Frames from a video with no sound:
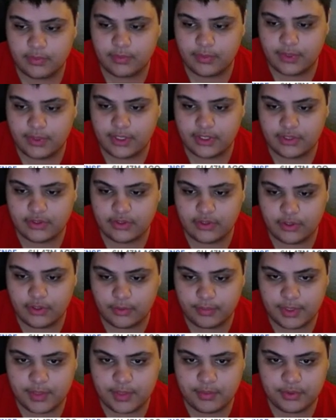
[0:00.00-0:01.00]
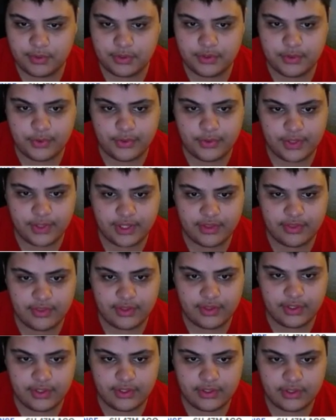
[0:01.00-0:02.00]
But people who think
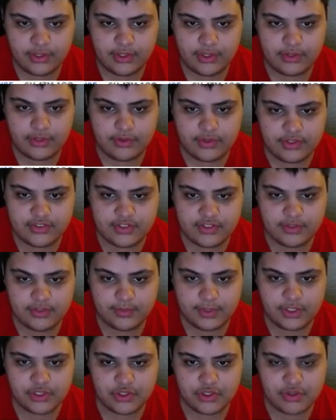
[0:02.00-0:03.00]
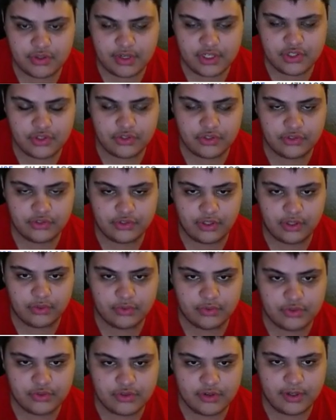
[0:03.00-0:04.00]
that this administration or
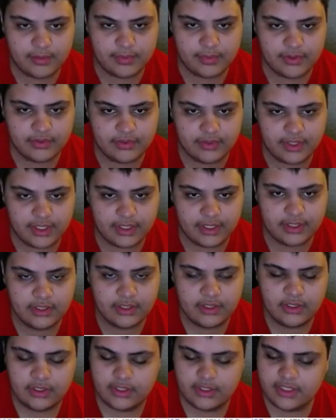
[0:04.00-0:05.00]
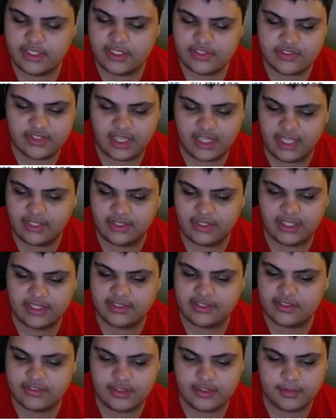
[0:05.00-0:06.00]
Donald Trump is like, he's not
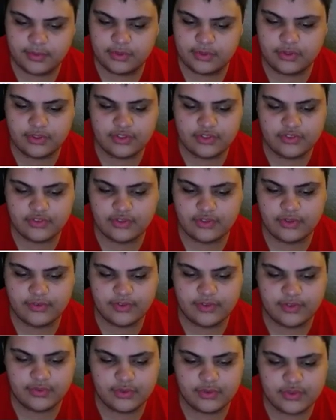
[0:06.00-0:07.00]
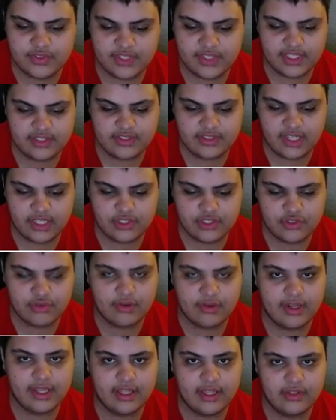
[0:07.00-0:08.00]
like the typical conservative who's
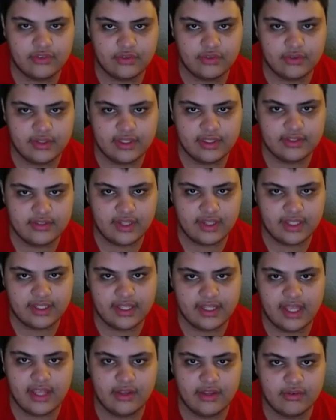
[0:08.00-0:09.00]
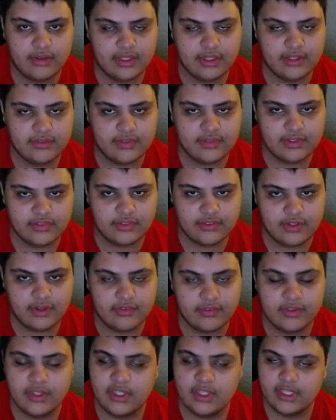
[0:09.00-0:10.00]
anti-trans or anti-gay or any of this
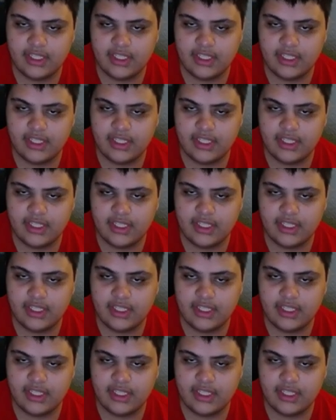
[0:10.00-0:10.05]
stuff.